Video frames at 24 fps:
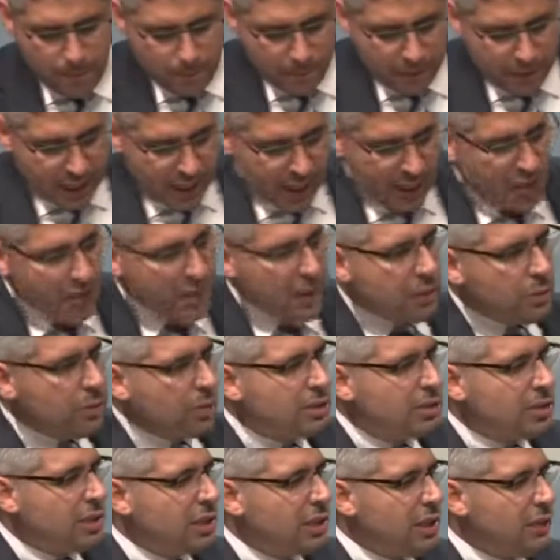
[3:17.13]
and I think
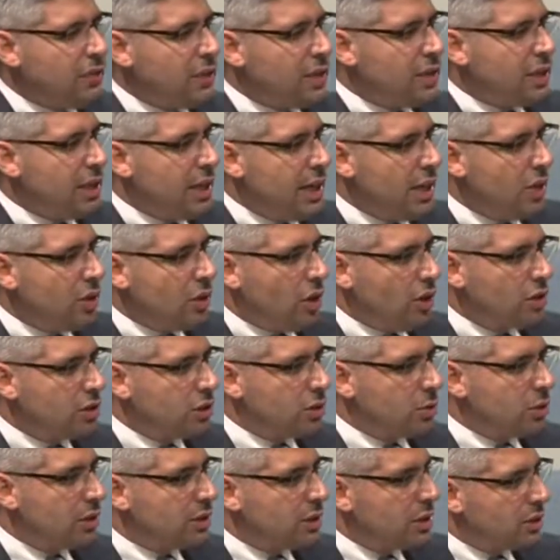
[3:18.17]
what's significant here
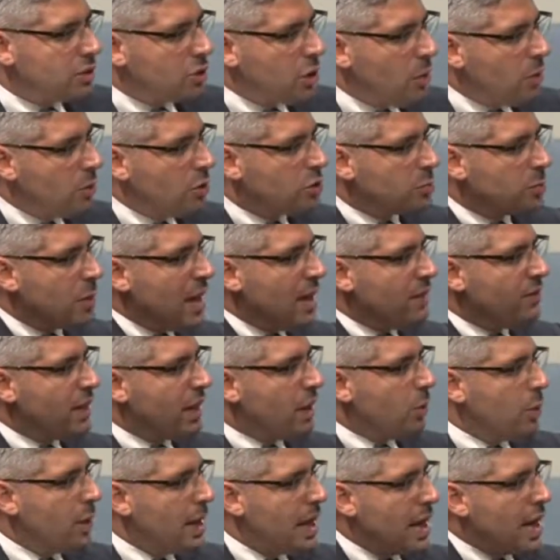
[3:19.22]
also is almost paving a
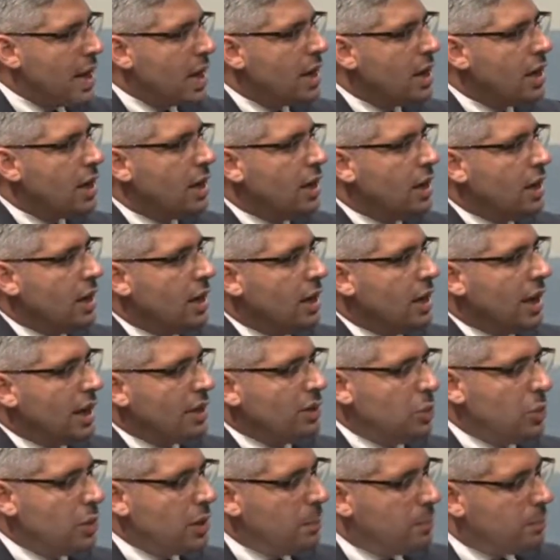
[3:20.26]
way. I
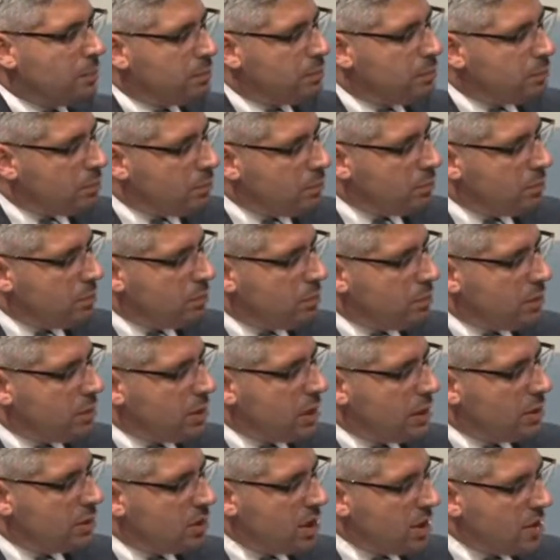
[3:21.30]
don't want to
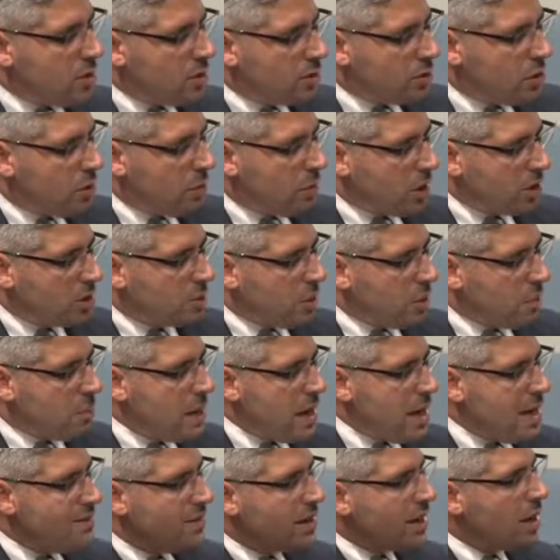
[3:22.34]
insinuate too much, but
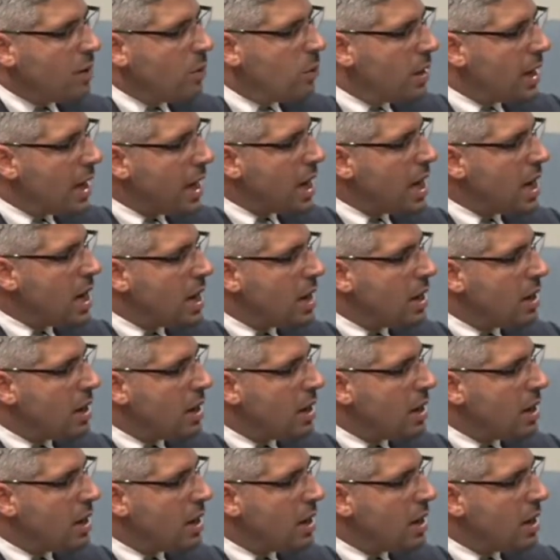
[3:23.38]
paving a way